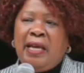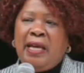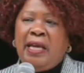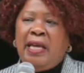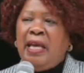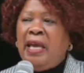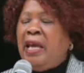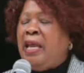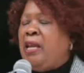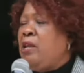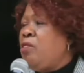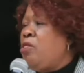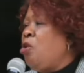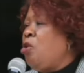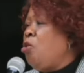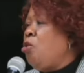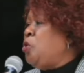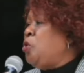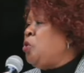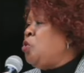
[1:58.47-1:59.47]
He had
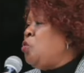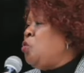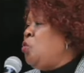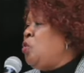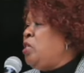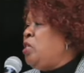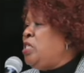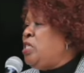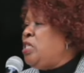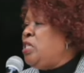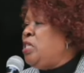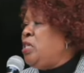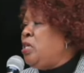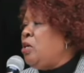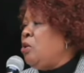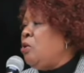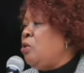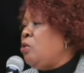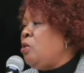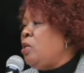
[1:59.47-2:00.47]
the opportunity
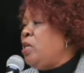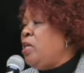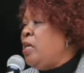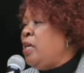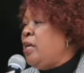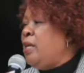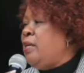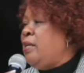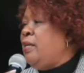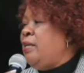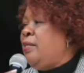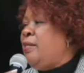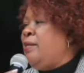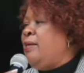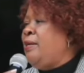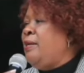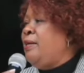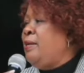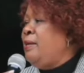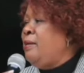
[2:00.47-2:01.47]
or he had
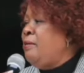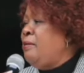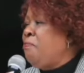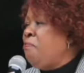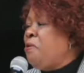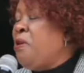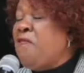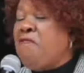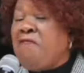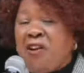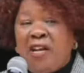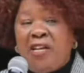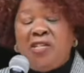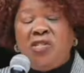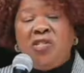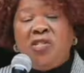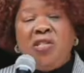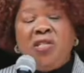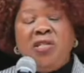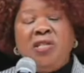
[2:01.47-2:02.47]
the
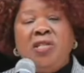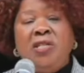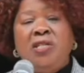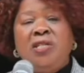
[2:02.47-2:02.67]
privilege